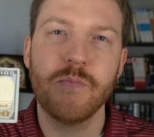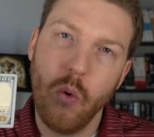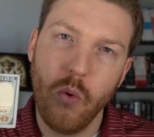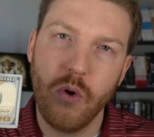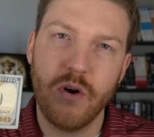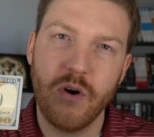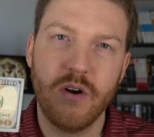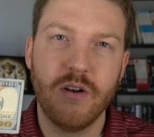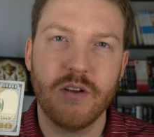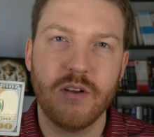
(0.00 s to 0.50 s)

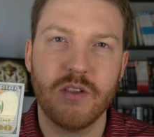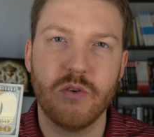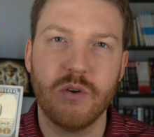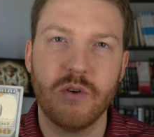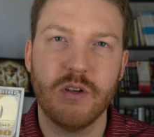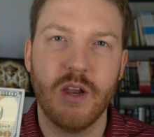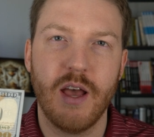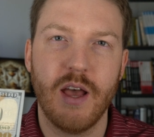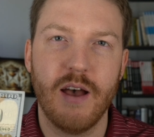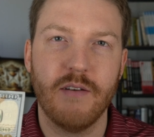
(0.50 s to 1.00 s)
or you
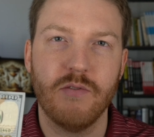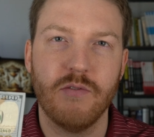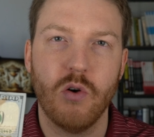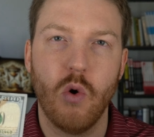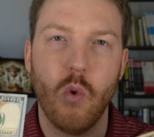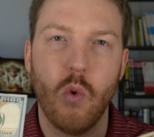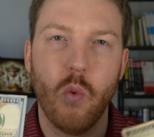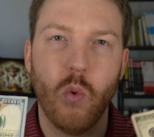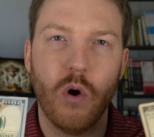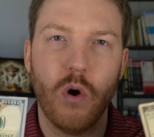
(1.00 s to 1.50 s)
can have
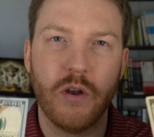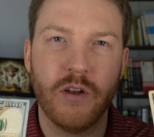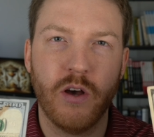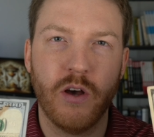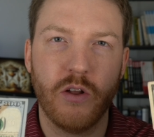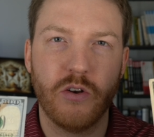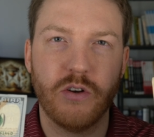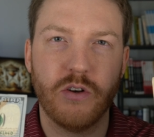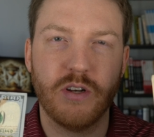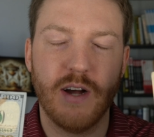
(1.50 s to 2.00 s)

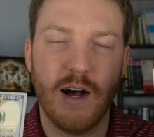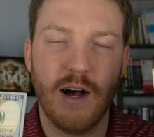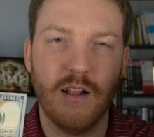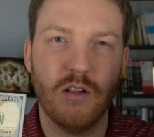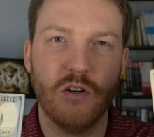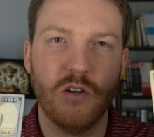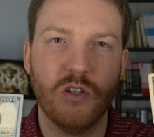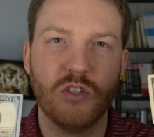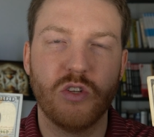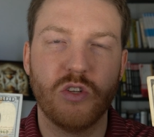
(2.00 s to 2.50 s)

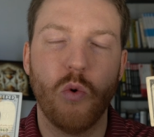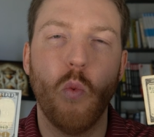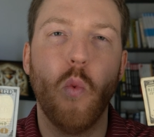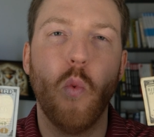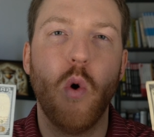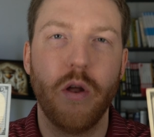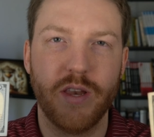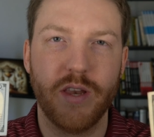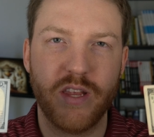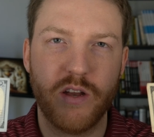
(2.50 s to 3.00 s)
$100
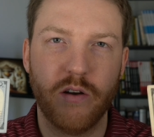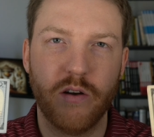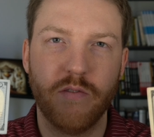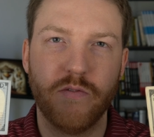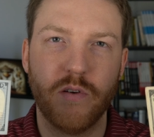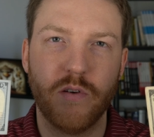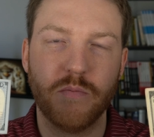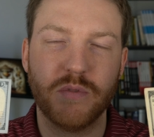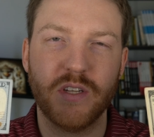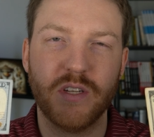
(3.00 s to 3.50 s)
one year
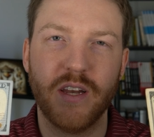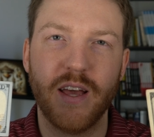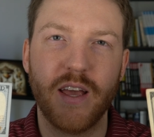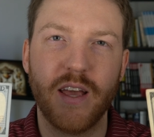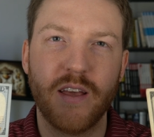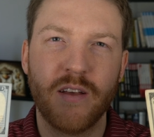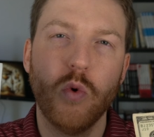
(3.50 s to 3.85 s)
from today.